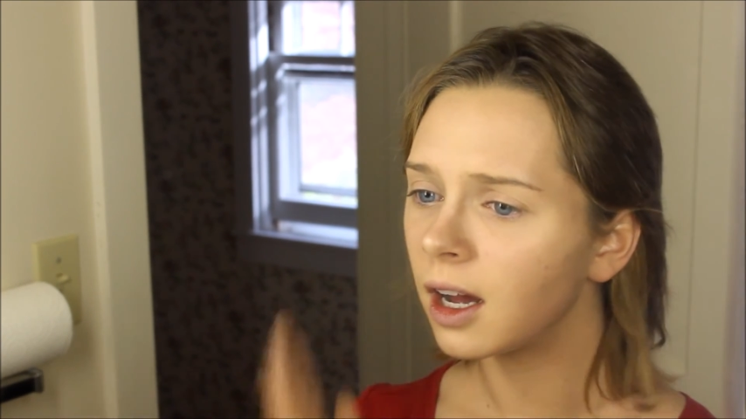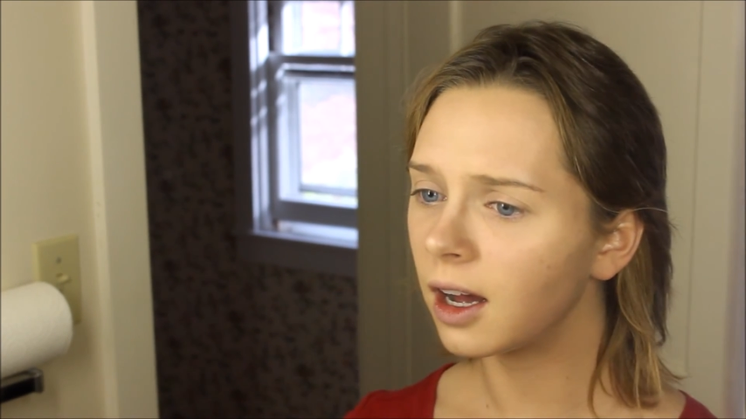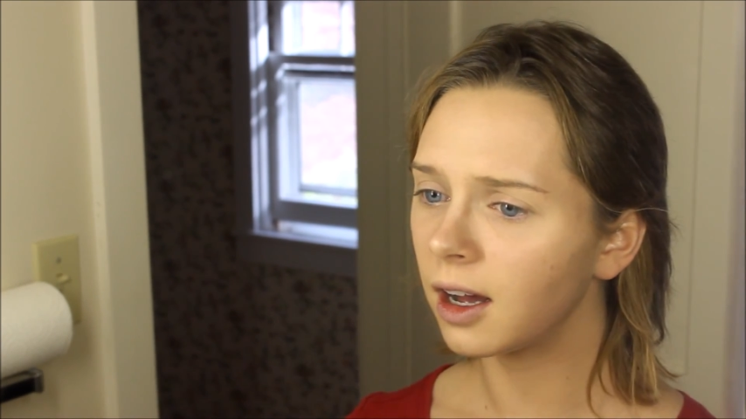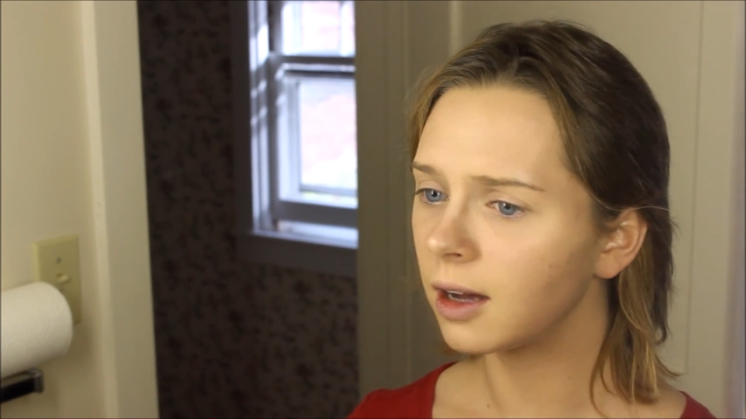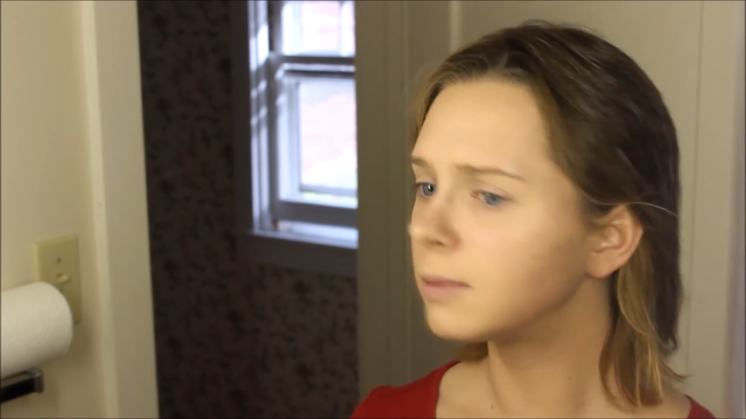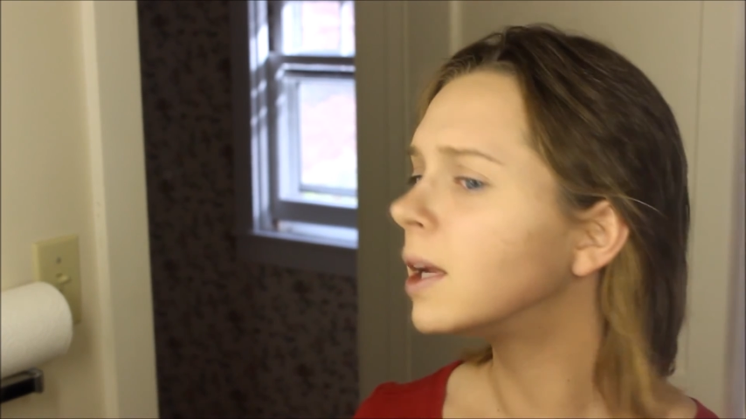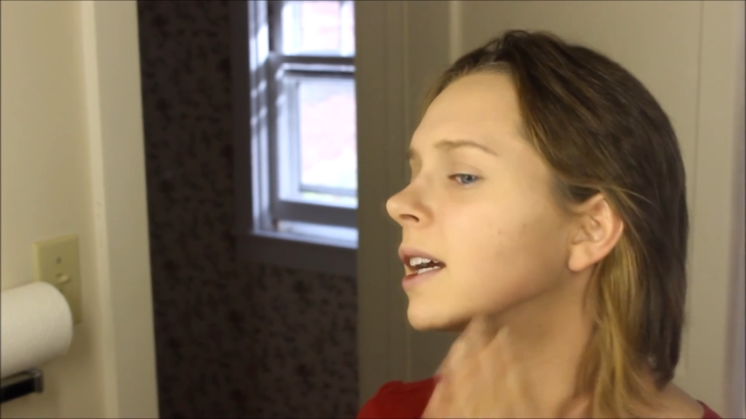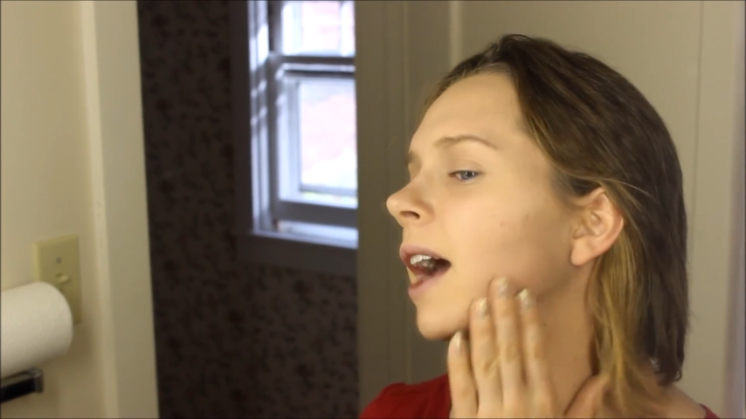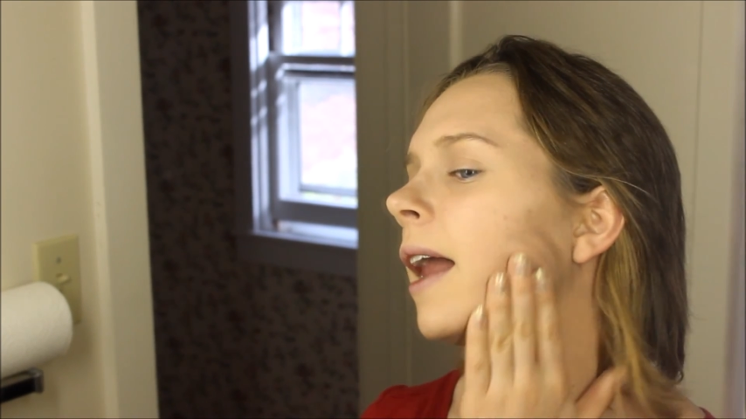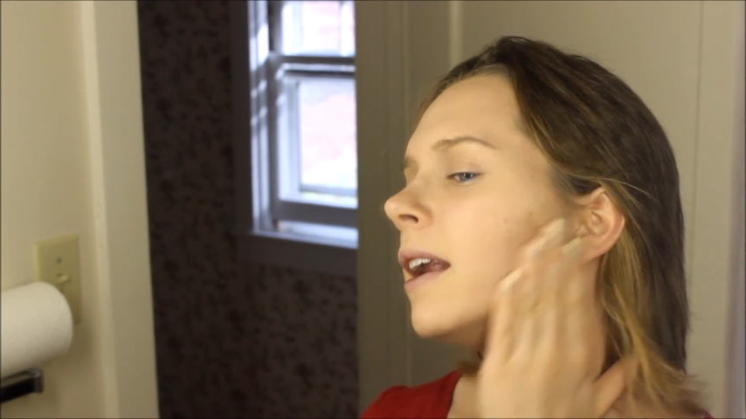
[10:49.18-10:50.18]
I
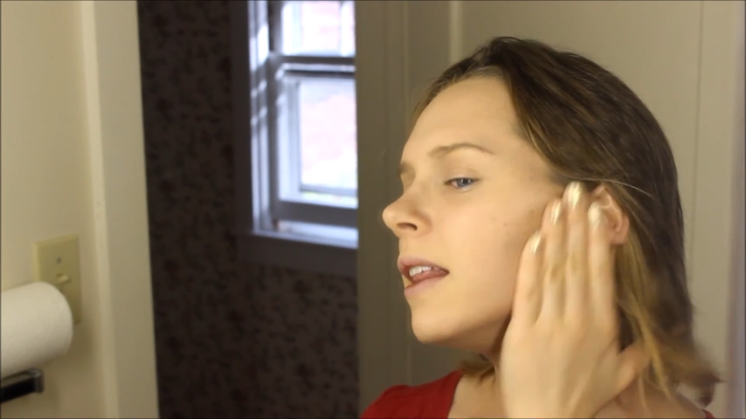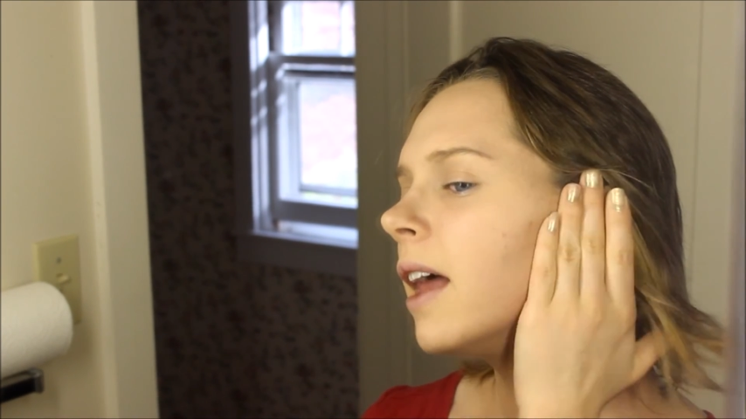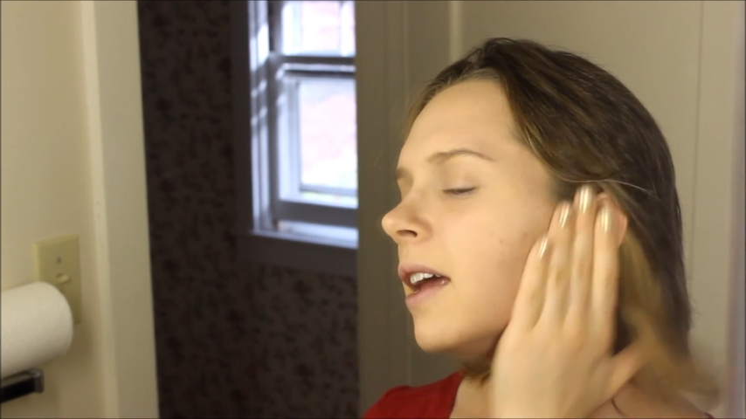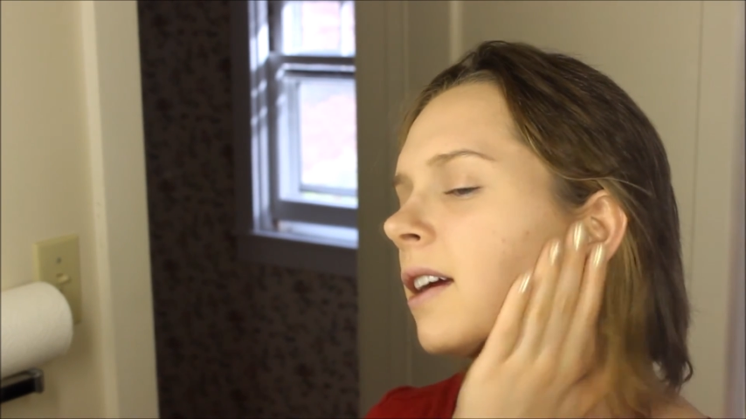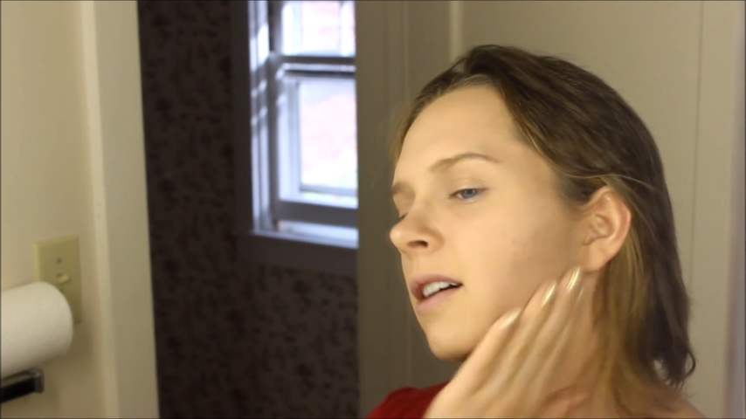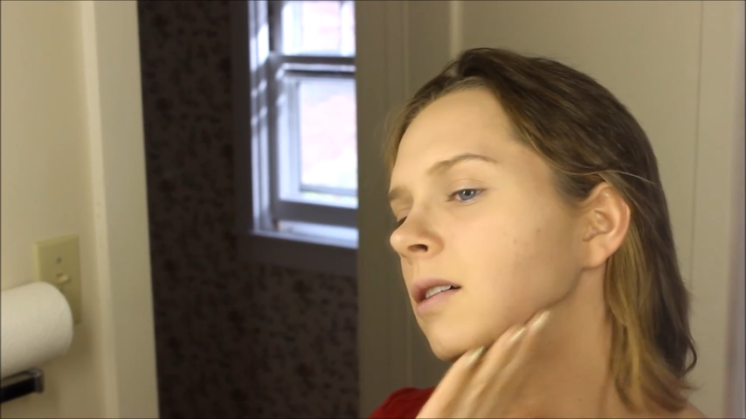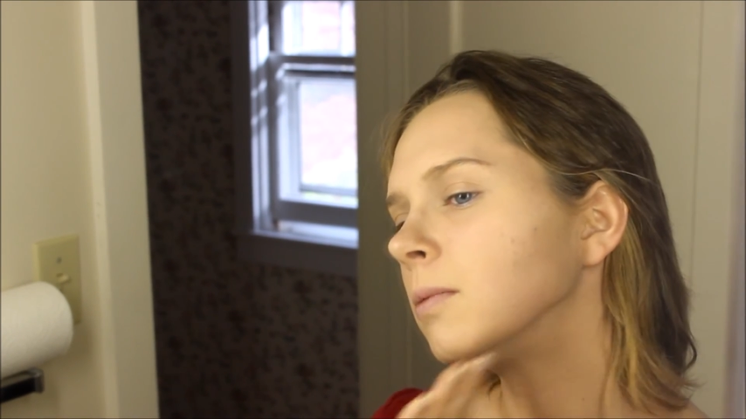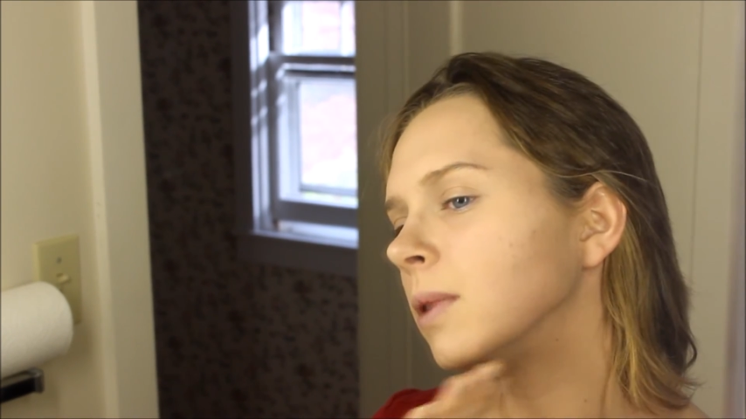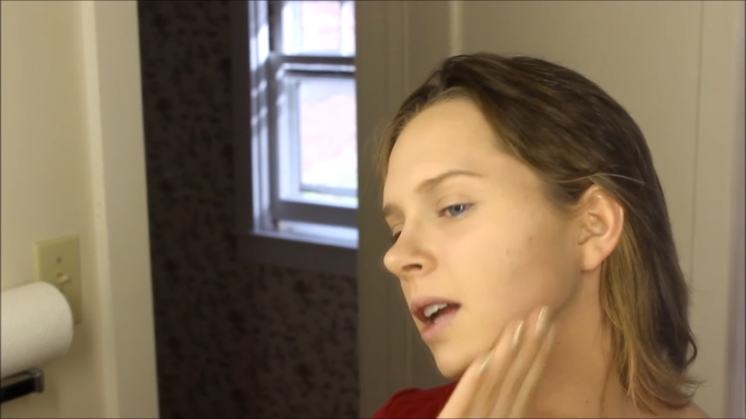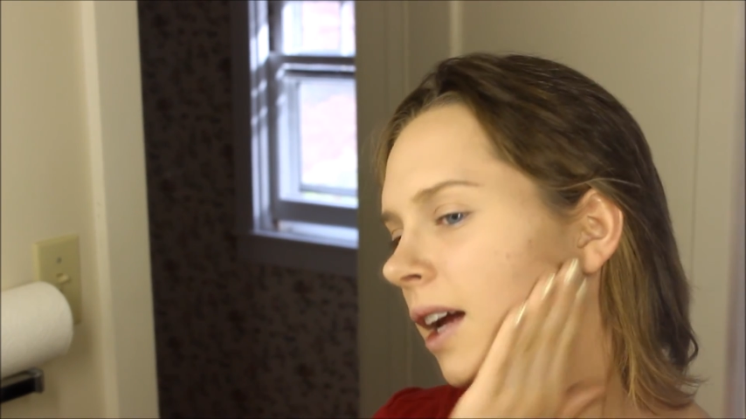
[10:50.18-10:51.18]
kind of did that here,
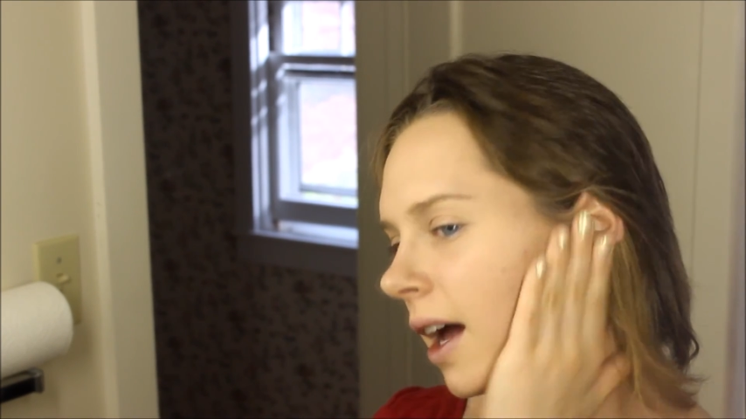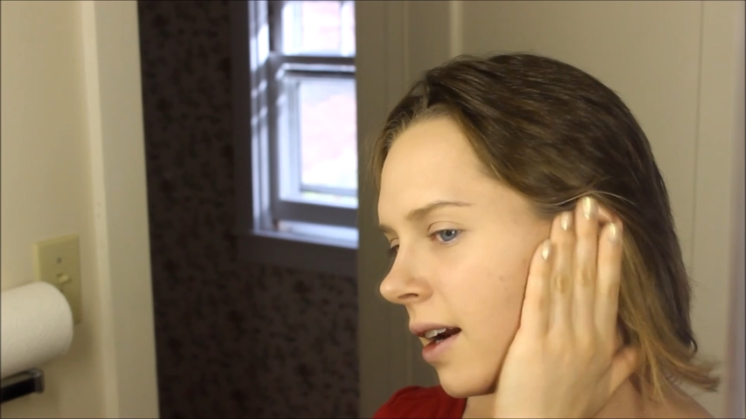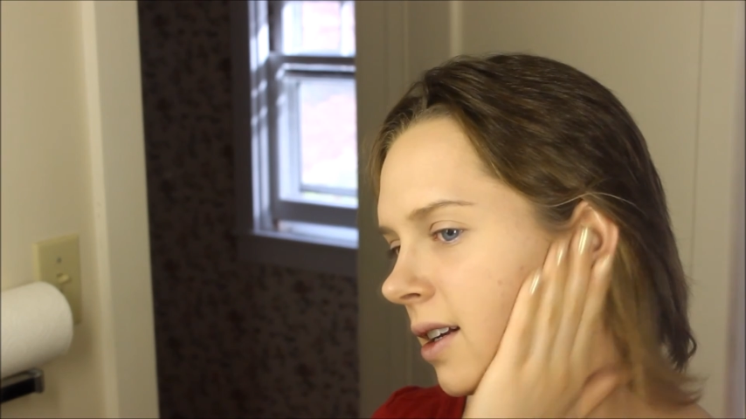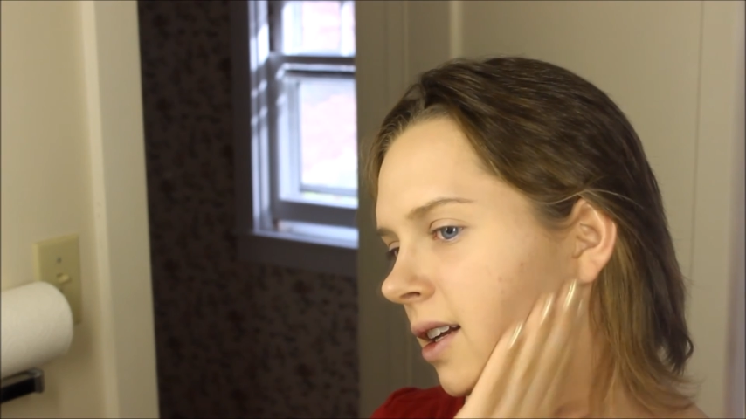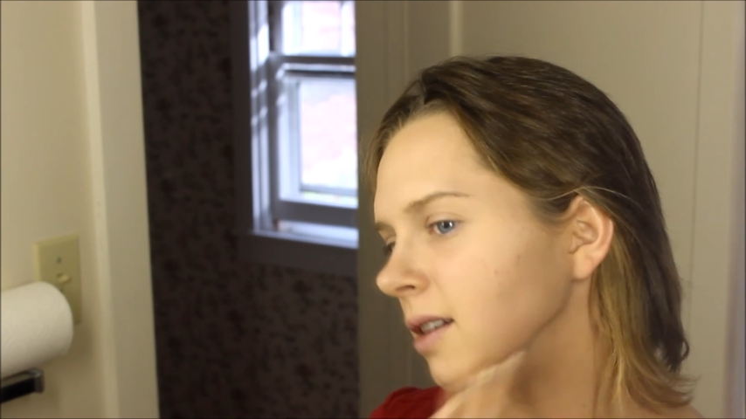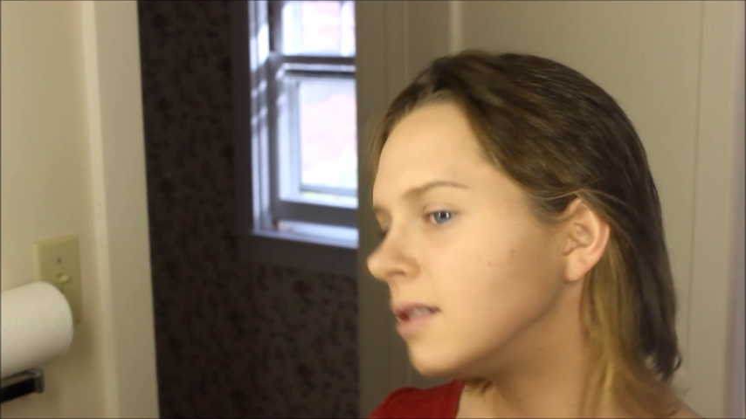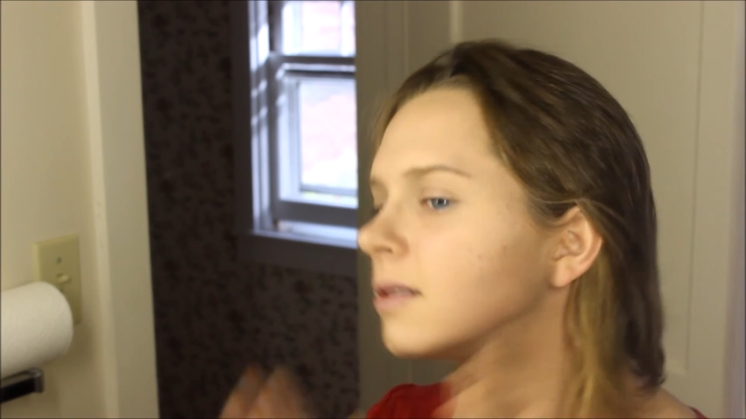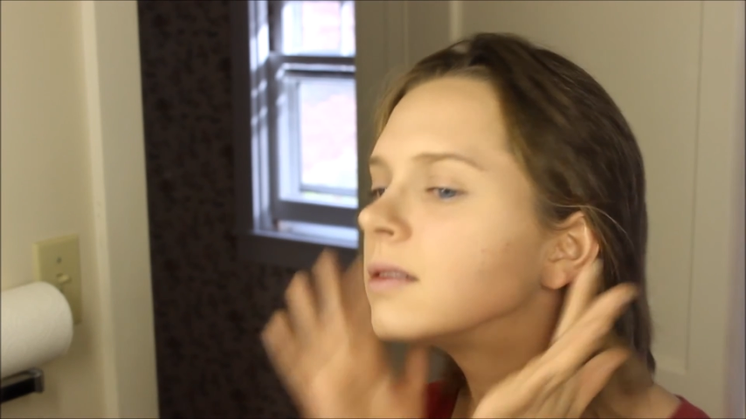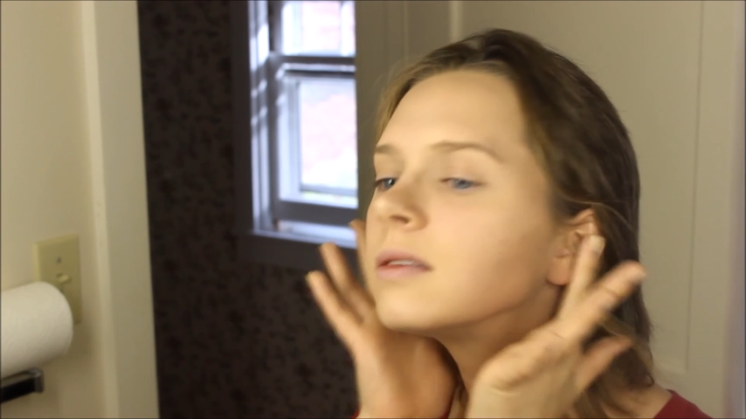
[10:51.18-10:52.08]
but I kind of didn't.